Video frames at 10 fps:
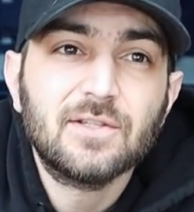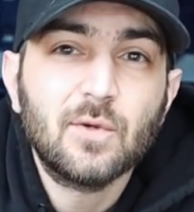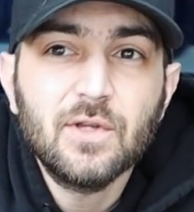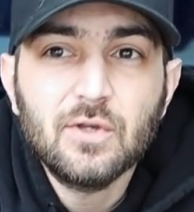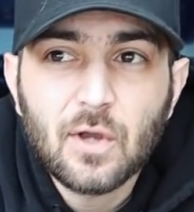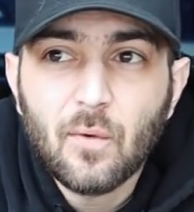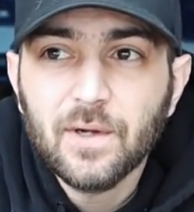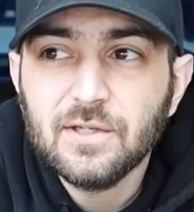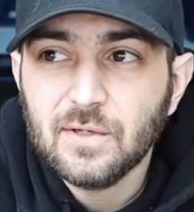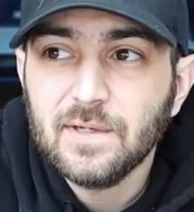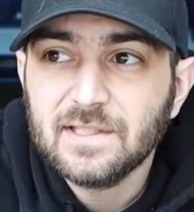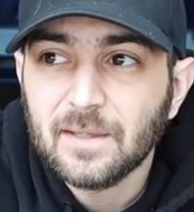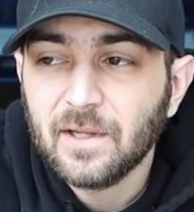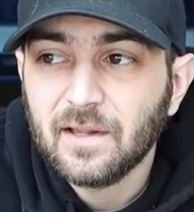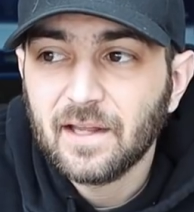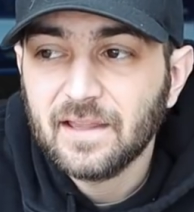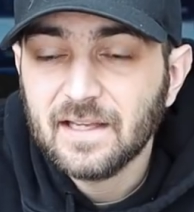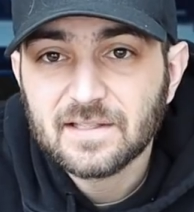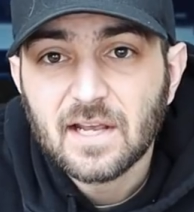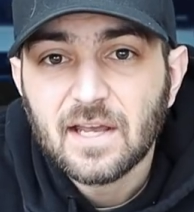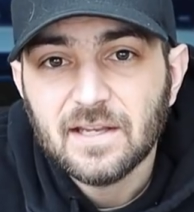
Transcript: So when you go into doing something like this,